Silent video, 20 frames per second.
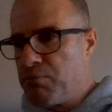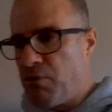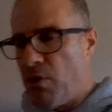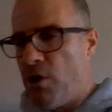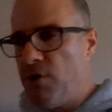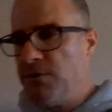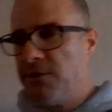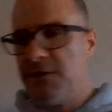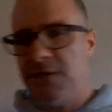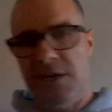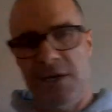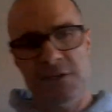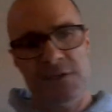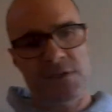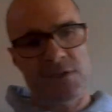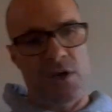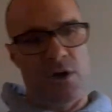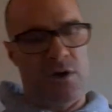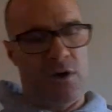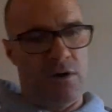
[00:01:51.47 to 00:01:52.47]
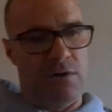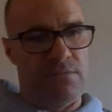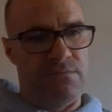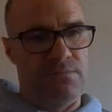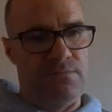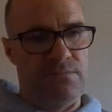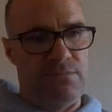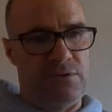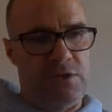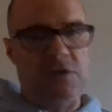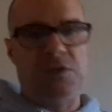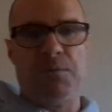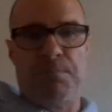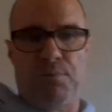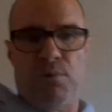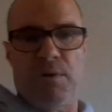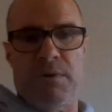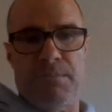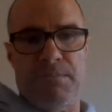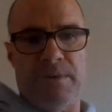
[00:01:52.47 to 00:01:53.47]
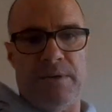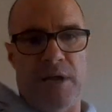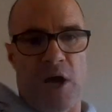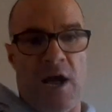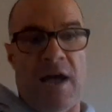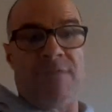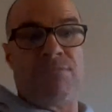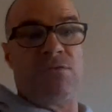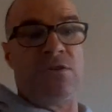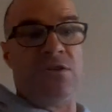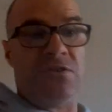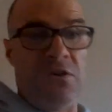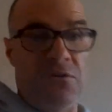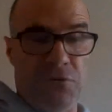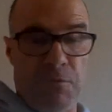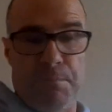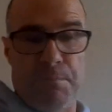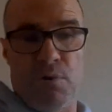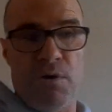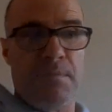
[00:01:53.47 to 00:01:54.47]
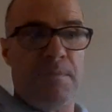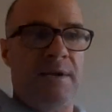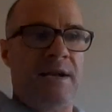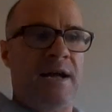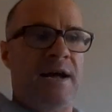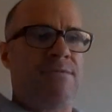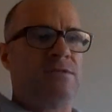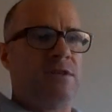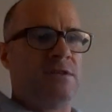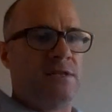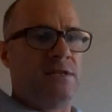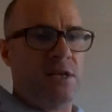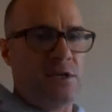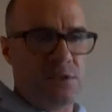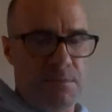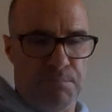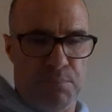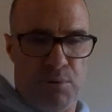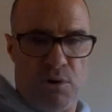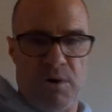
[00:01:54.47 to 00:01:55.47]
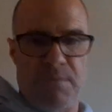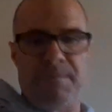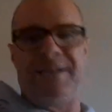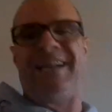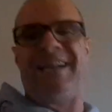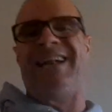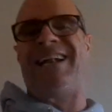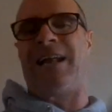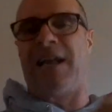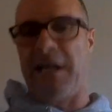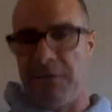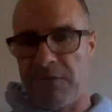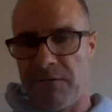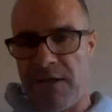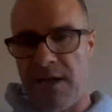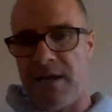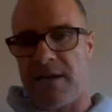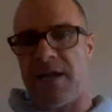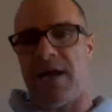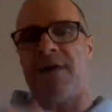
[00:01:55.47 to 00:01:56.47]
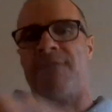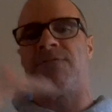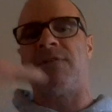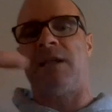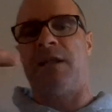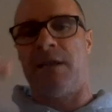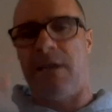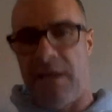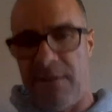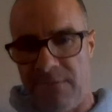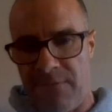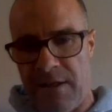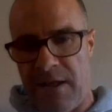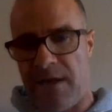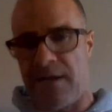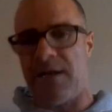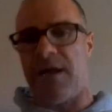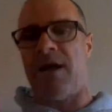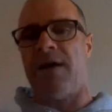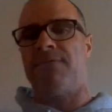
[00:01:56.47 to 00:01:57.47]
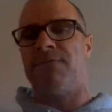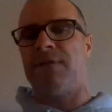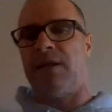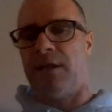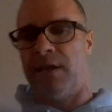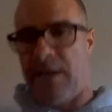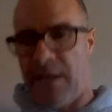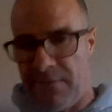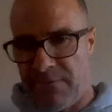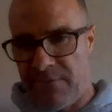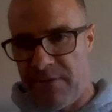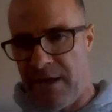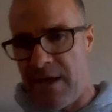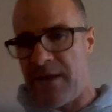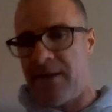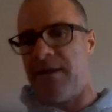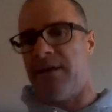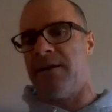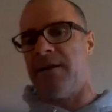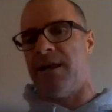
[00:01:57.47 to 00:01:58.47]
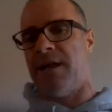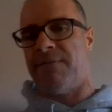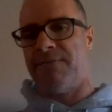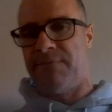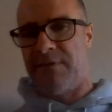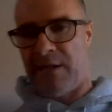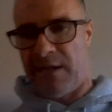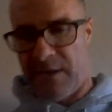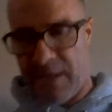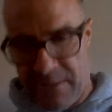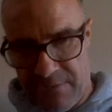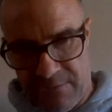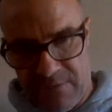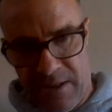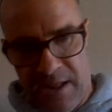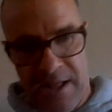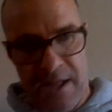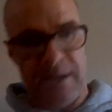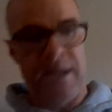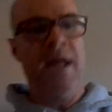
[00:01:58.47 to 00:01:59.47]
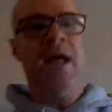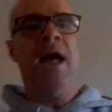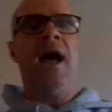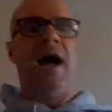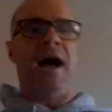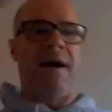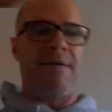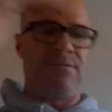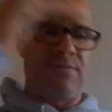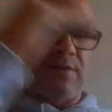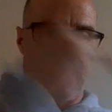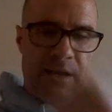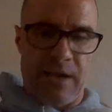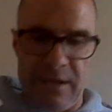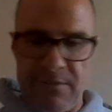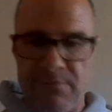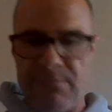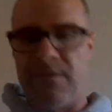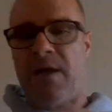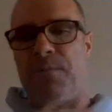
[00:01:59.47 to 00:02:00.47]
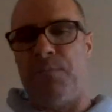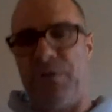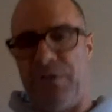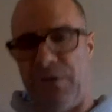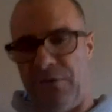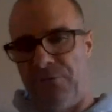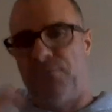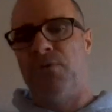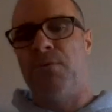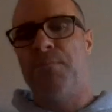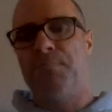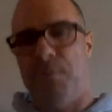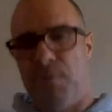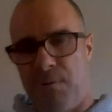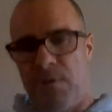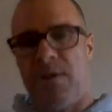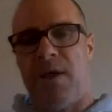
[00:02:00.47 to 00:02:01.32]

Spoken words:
process of disappointment after disappointment after disappointment, and letdown after letdown after letdown and after letdown after letdown with this football